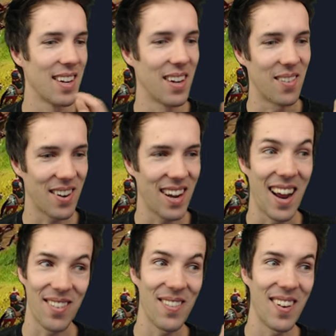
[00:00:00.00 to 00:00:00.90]
We're going to
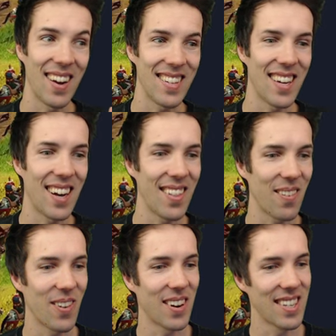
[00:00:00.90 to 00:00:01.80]
have to wait and see how that
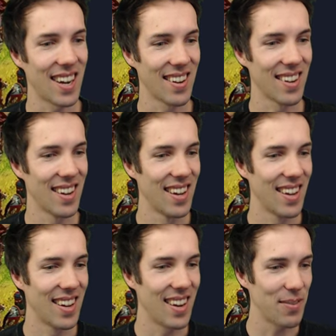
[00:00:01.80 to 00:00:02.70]
works out.
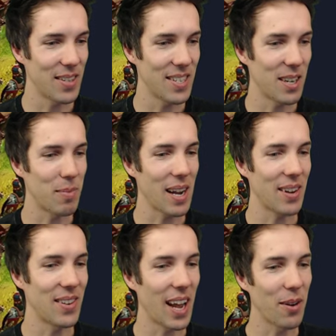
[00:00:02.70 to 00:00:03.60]
Love to see you back
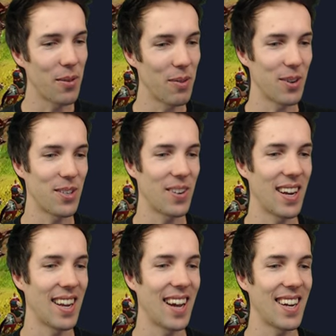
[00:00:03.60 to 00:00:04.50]
on the A O E four
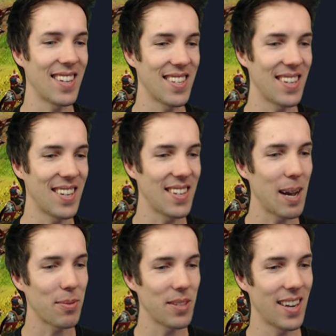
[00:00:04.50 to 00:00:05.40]
train. Hey, good to see you,
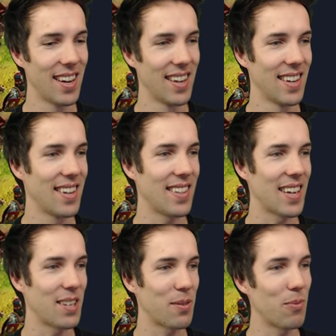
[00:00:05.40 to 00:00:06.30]
Dabston.
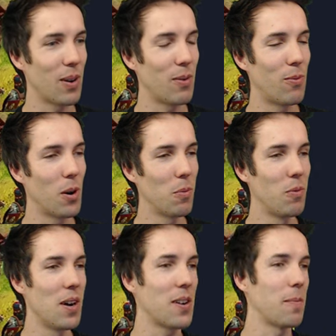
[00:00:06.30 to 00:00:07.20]
Thanks for the w warm
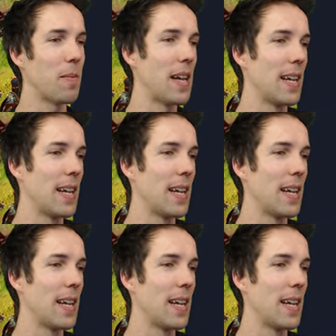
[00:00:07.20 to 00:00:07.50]
welcome.